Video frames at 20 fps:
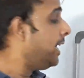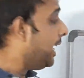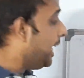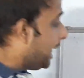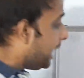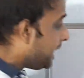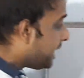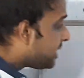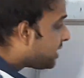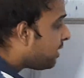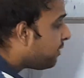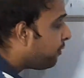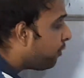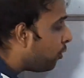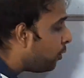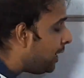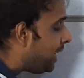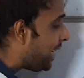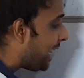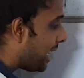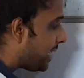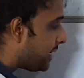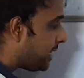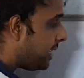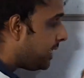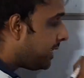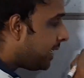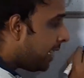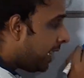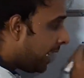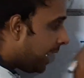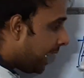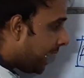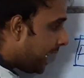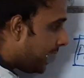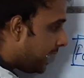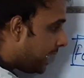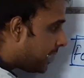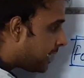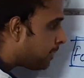It is the folic acid
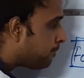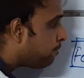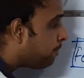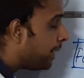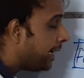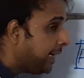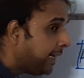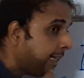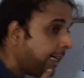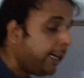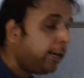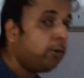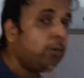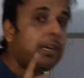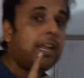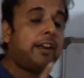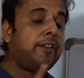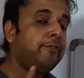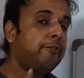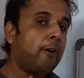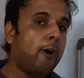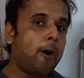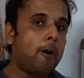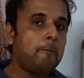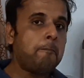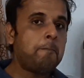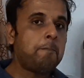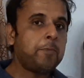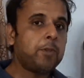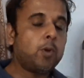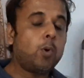in its particular form,